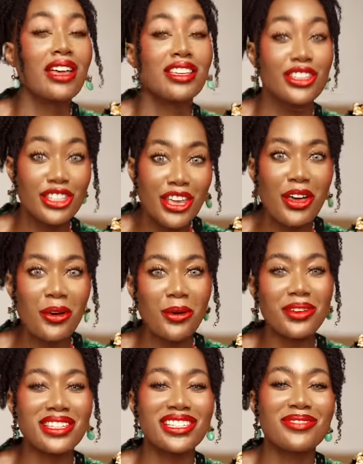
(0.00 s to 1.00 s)
So
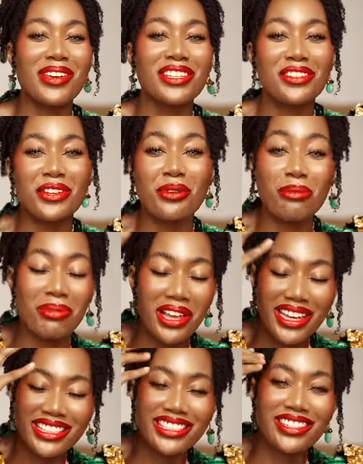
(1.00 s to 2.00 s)
just make sure you apply
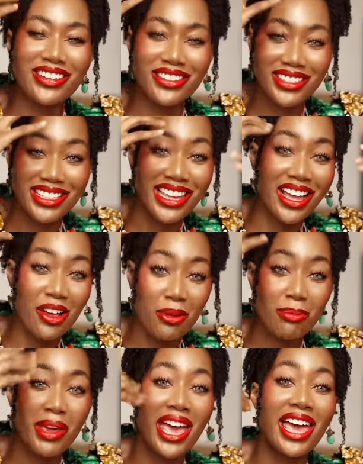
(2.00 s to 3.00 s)
it to your scalp
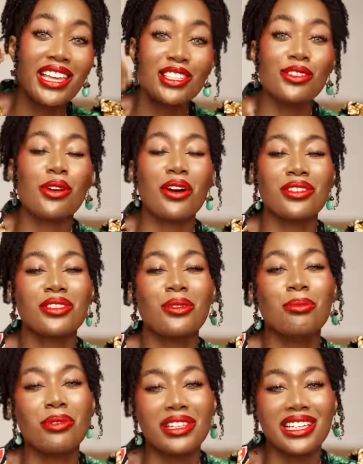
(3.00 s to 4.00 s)
and you also
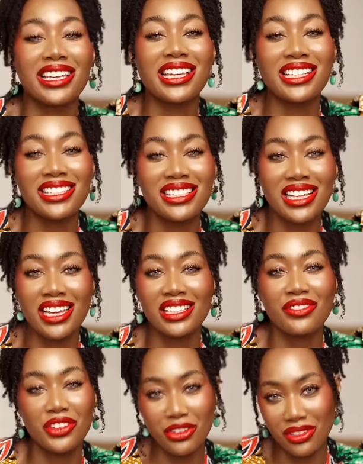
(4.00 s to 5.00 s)
put it inside
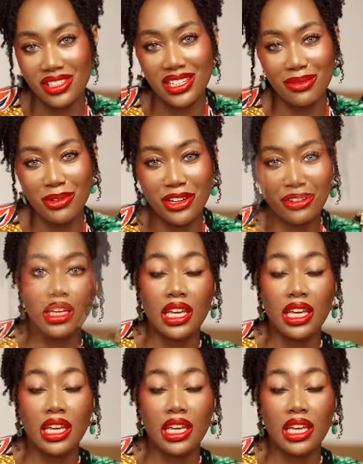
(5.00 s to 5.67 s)
of your steamer.